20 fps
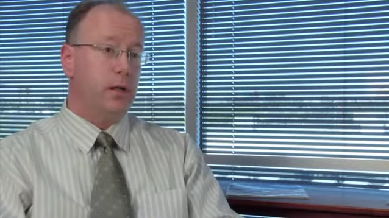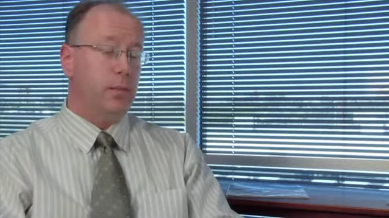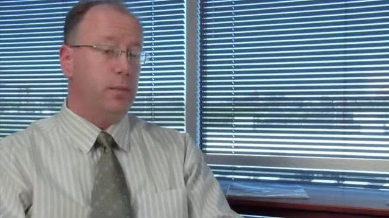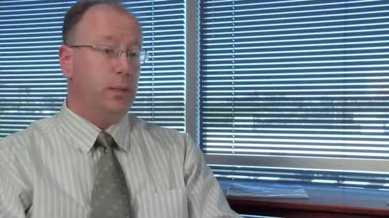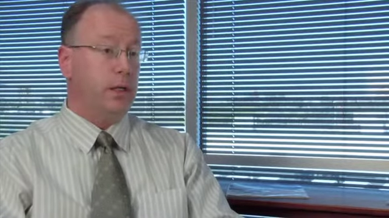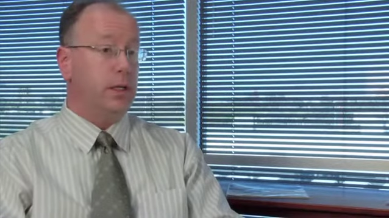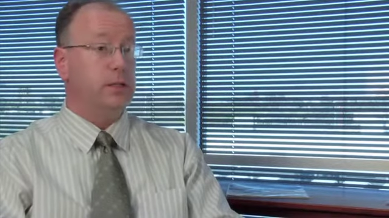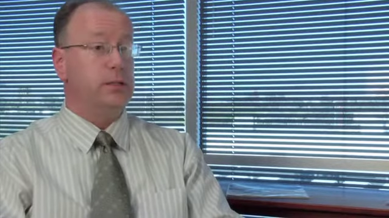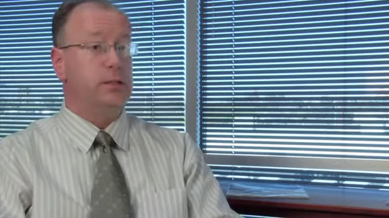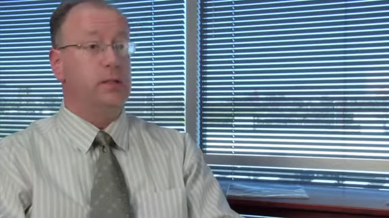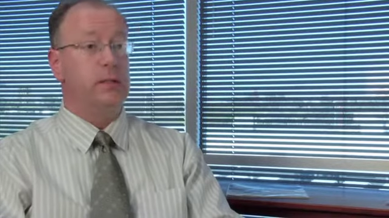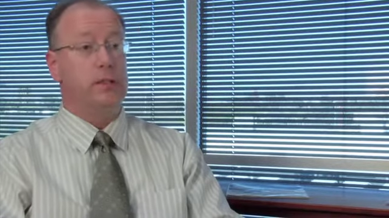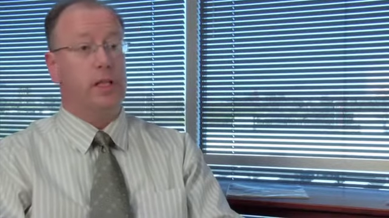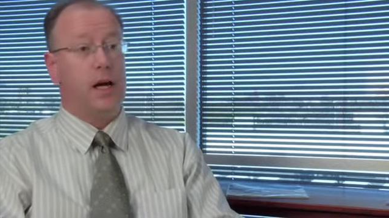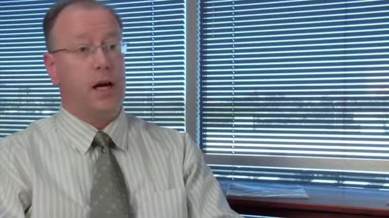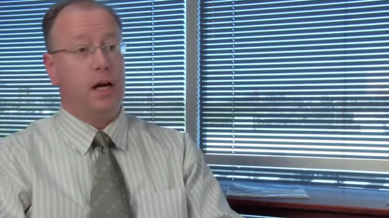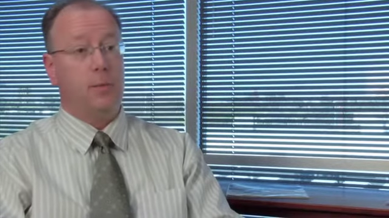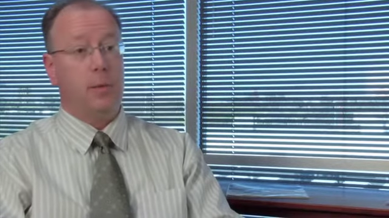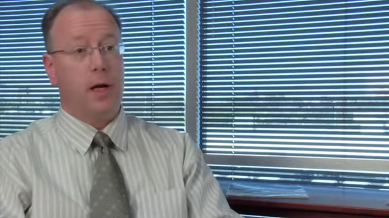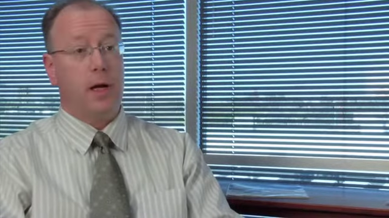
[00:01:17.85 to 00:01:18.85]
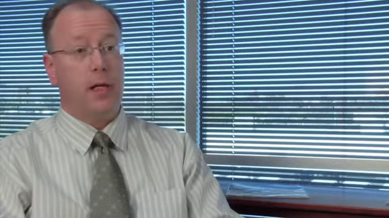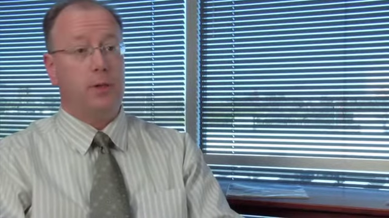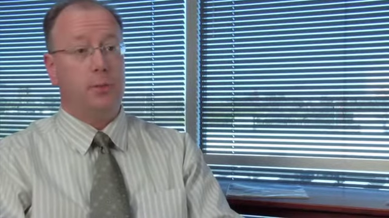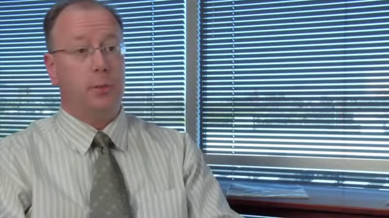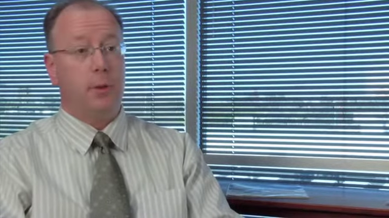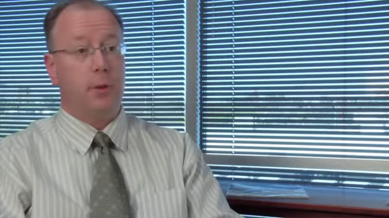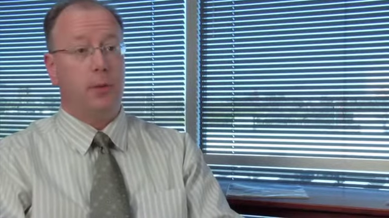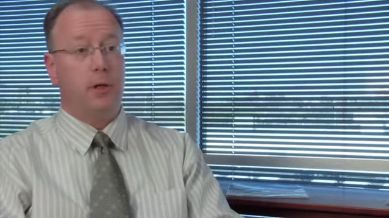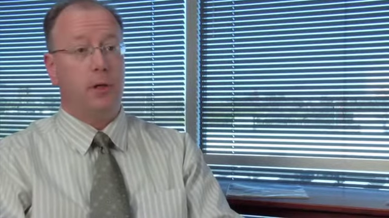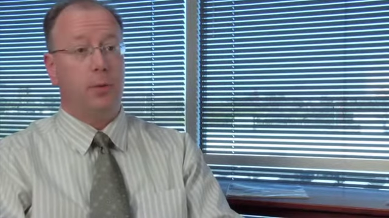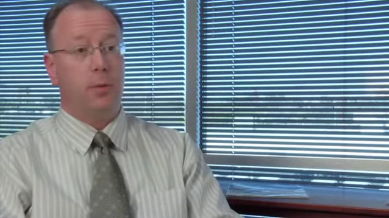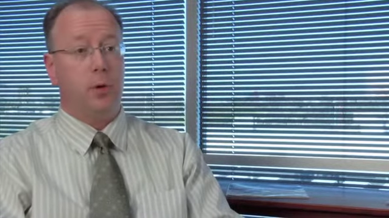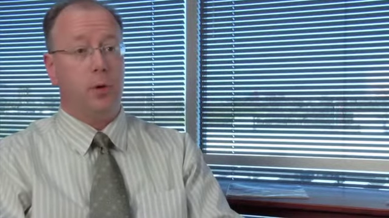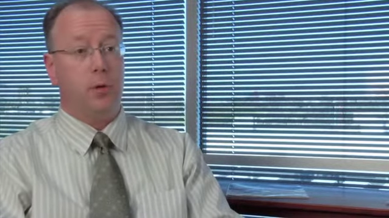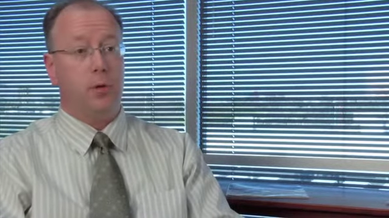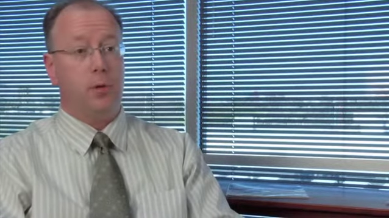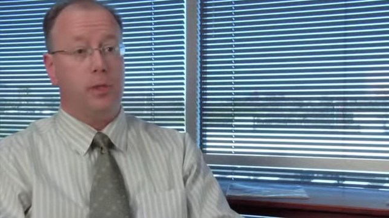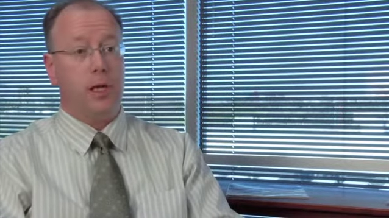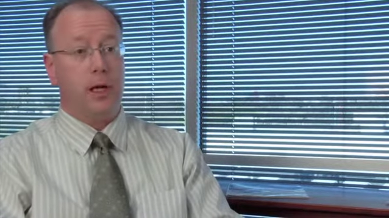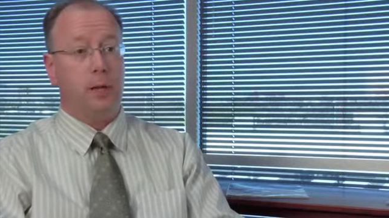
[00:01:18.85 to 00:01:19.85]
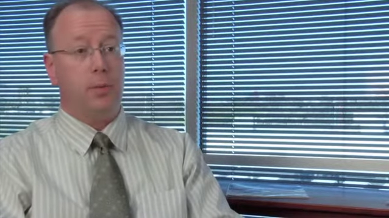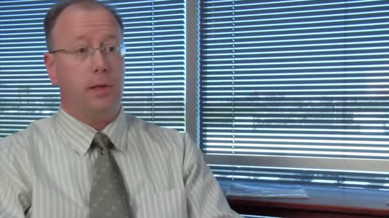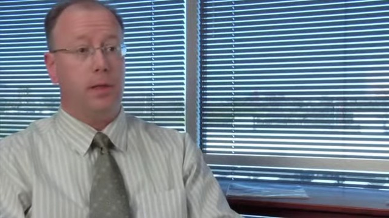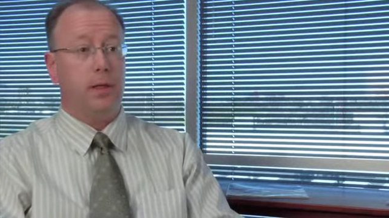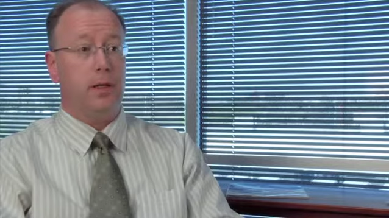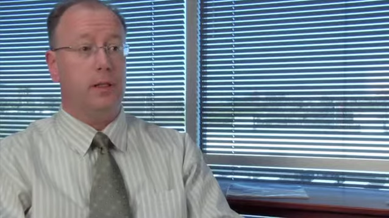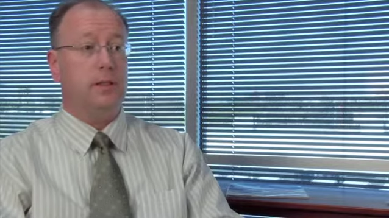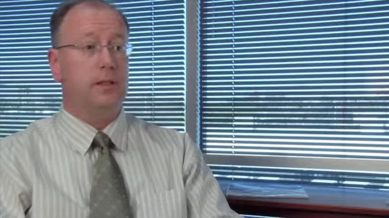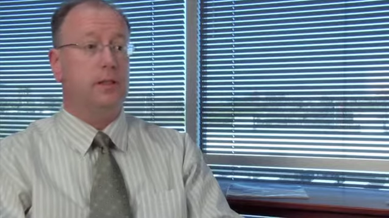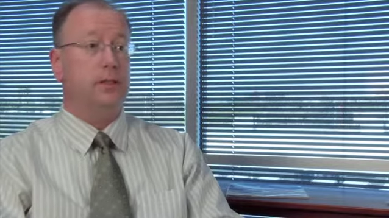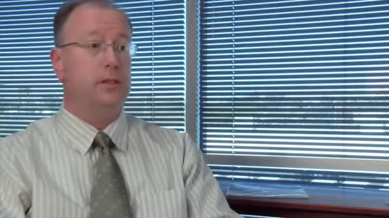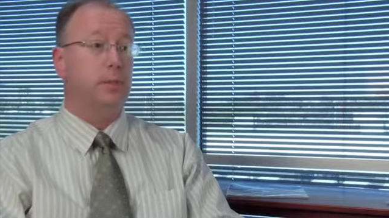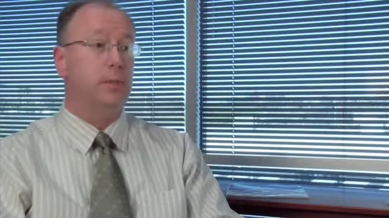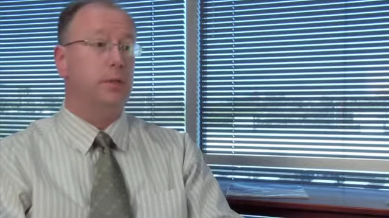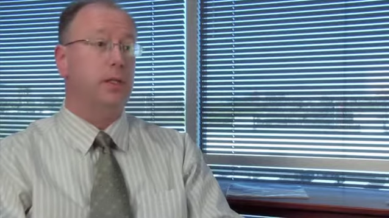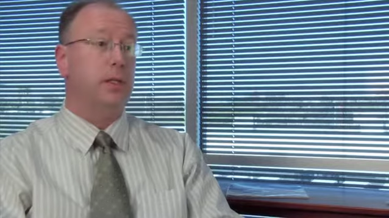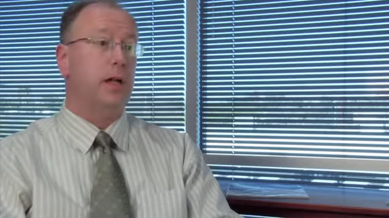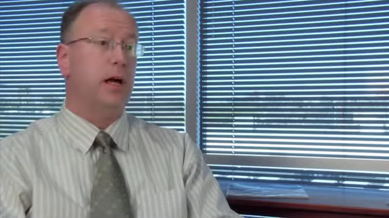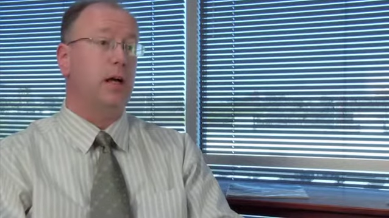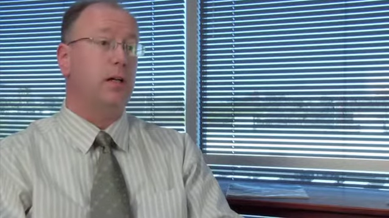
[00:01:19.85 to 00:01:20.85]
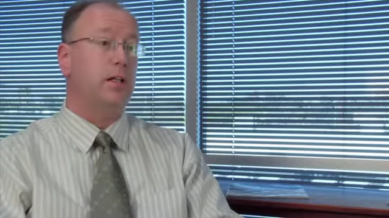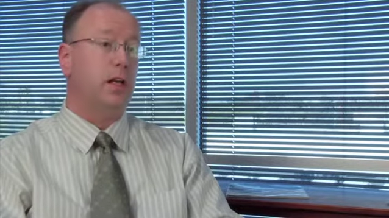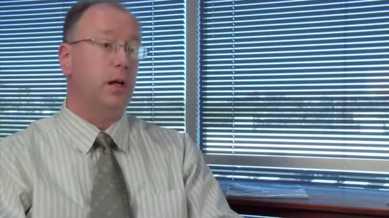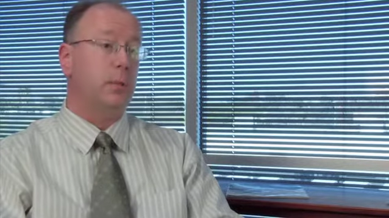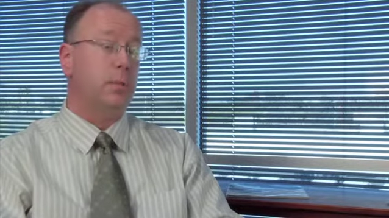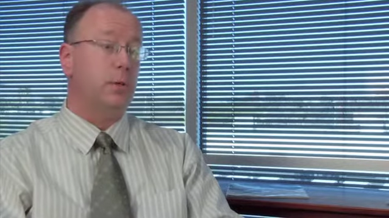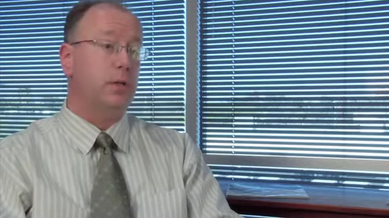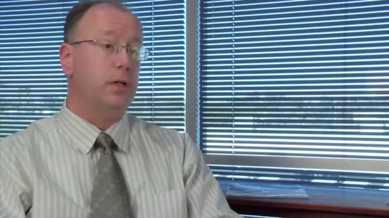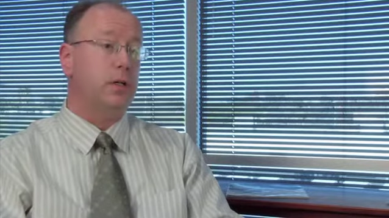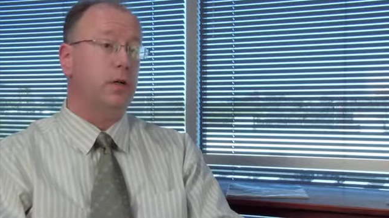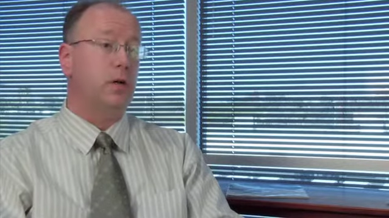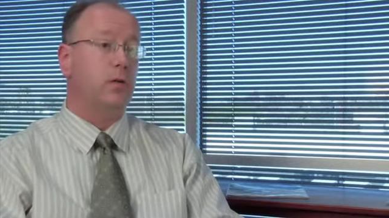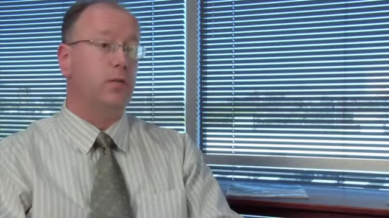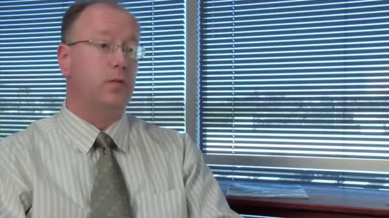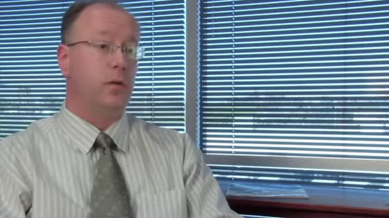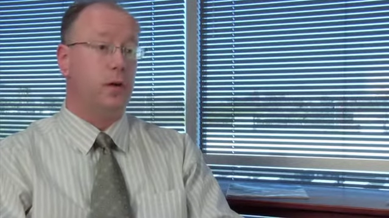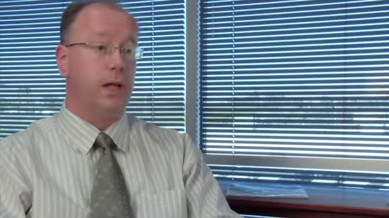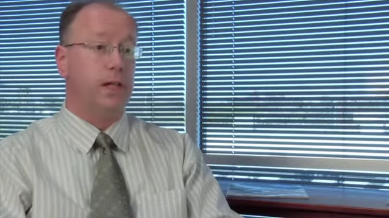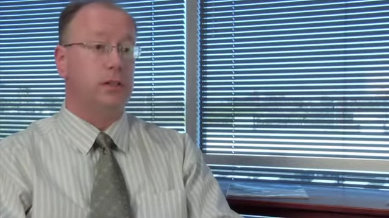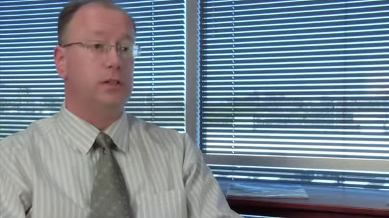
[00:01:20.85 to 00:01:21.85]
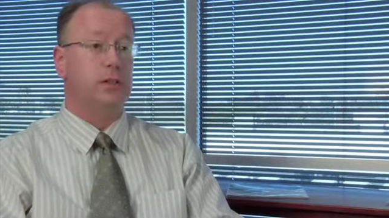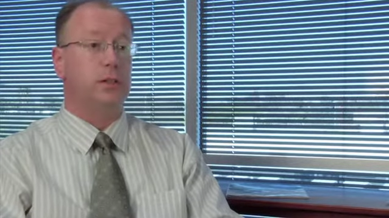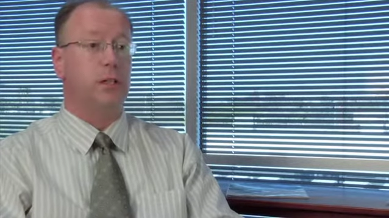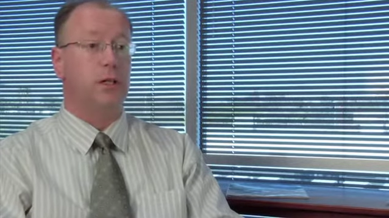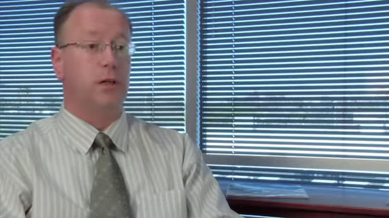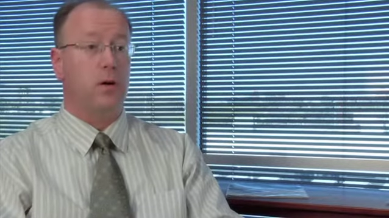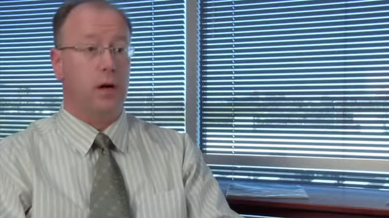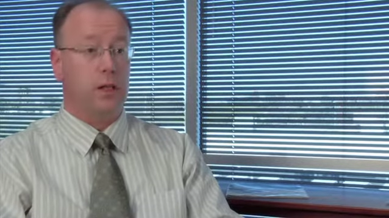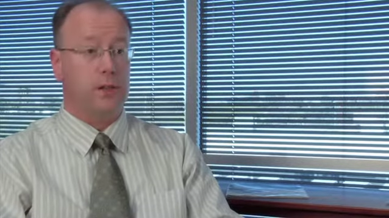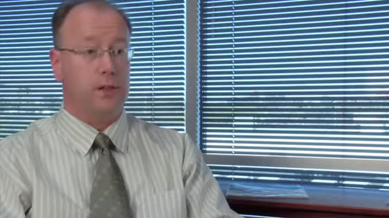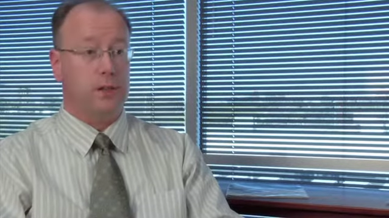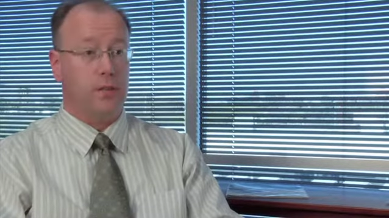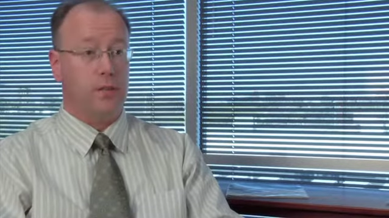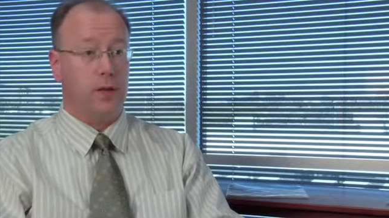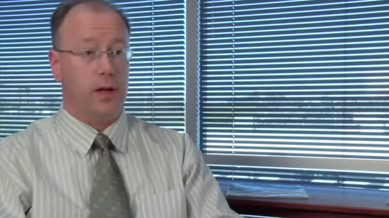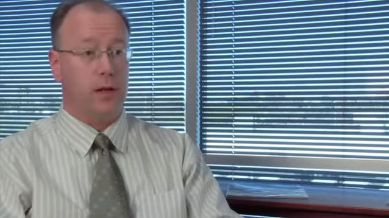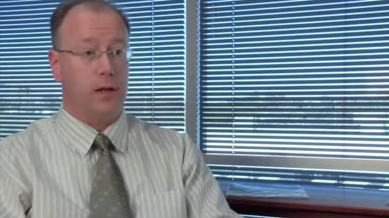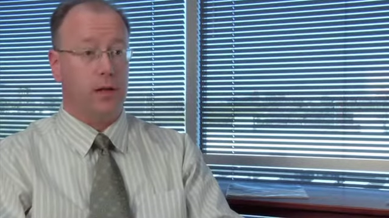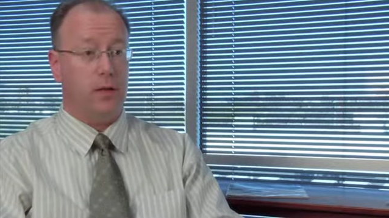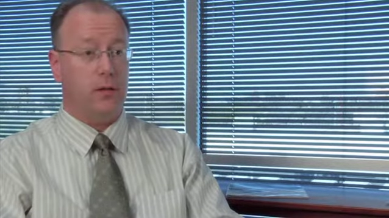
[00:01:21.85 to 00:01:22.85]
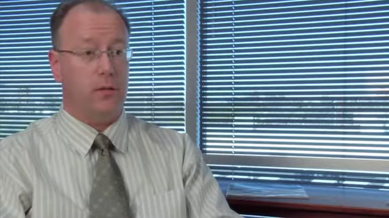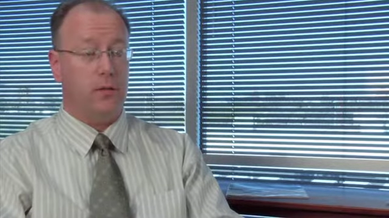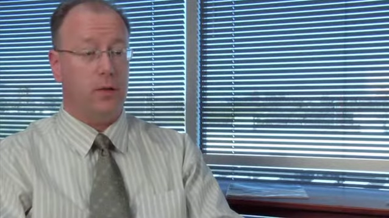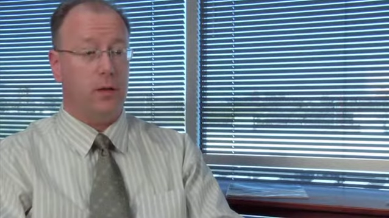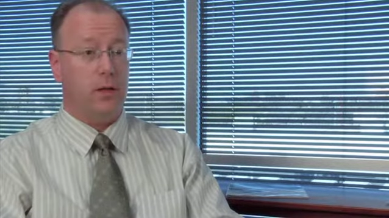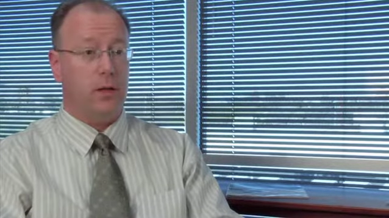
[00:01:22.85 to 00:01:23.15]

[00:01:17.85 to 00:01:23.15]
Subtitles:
Because design by experimental prototyping is simply not temporally or financially cost-effective.